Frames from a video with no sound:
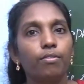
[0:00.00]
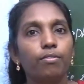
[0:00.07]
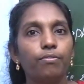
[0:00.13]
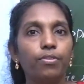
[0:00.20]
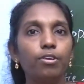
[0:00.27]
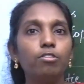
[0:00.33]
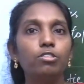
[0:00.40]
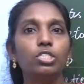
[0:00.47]

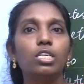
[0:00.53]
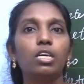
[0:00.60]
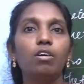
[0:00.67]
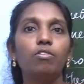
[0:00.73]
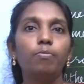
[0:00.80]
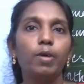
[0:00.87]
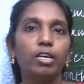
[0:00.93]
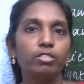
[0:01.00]
Future
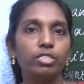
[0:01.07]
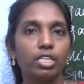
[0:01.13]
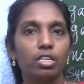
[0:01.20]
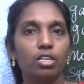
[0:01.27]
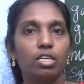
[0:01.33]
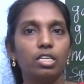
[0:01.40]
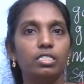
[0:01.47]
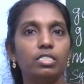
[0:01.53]
of
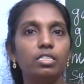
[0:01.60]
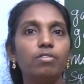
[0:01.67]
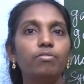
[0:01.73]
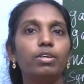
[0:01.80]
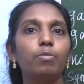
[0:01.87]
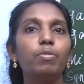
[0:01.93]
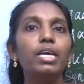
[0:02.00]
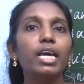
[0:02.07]
biotechnology
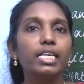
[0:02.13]
will be